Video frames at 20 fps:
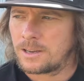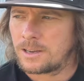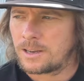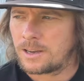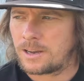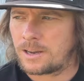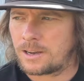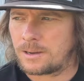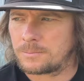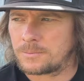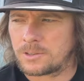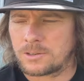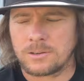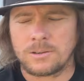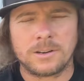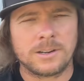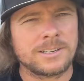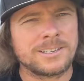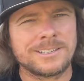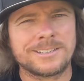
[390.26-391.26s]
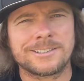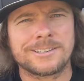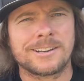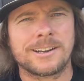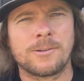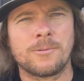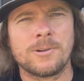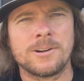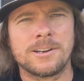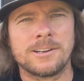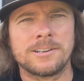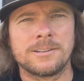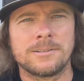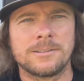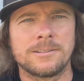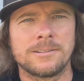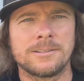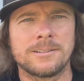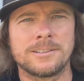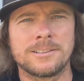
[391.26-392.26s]
so I wanted
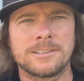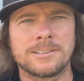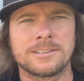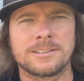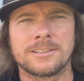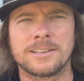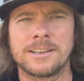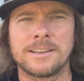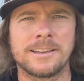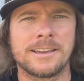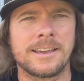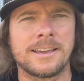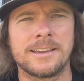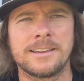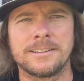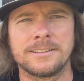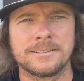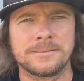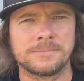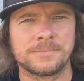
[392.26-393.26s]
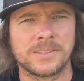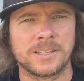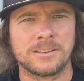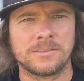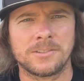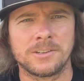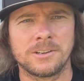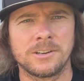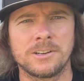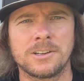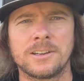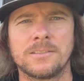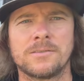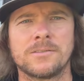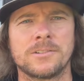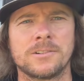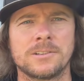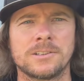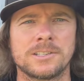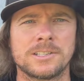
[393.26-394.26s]
to just say, hey, if you're looking
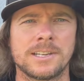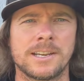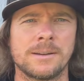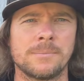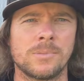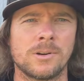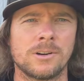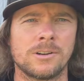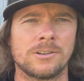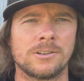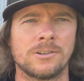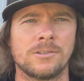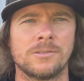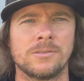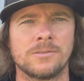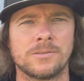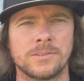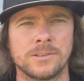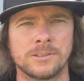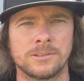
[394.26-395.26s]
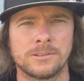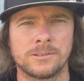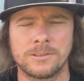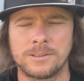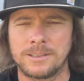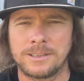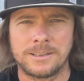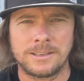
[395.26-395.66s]
for SAMBAR, don't feel